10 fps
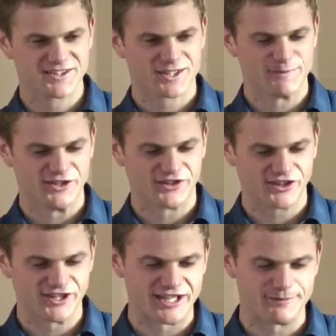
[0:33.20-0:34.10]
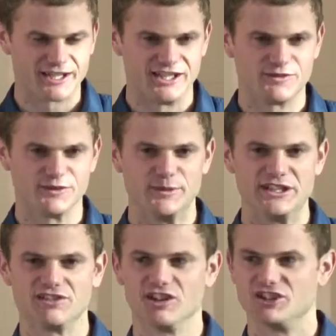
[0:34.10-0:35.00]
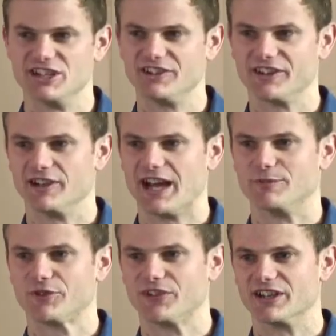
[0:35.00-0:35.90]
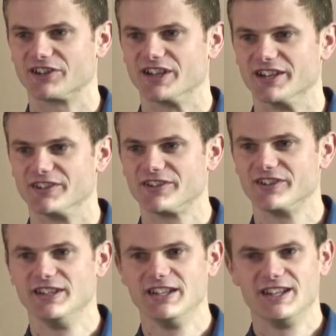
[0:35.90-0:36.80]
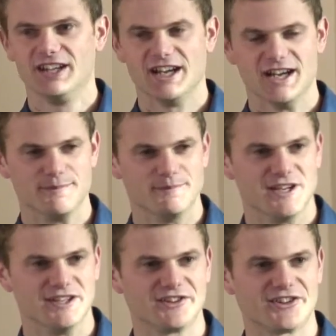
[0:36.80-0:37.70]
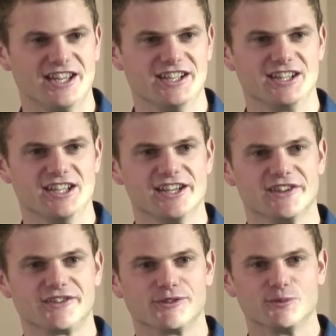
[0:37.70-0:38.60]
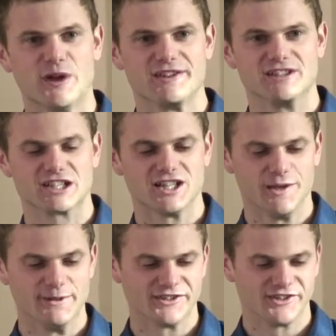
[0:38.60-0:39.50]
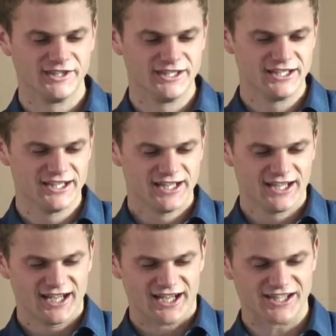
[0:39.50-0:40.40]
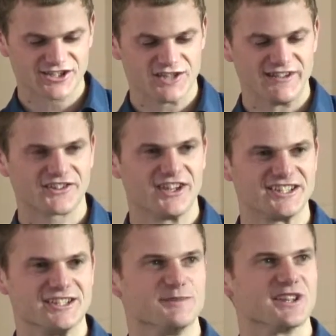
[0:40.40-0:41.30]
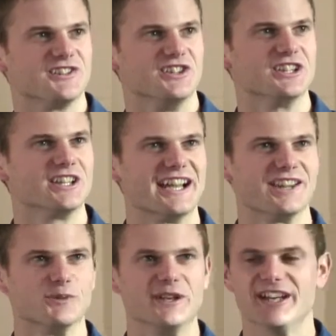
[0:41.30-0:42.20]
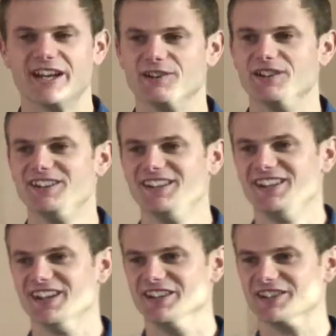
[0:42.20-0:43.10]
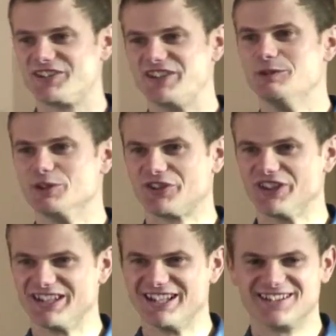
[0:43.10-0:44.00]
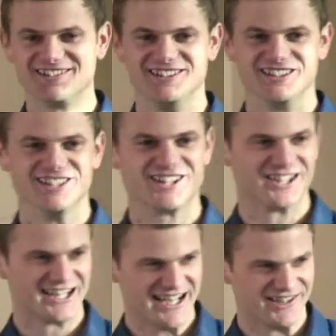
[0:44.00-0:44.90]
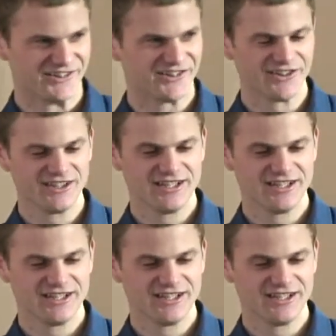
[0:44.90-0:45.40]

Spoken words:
the most exciting application was meteorology, so atmospheric science, understanding the Earth's weather and climate. And that's kind of exciting because you can look out the window and you can see what you're studying. You can look at the clouds.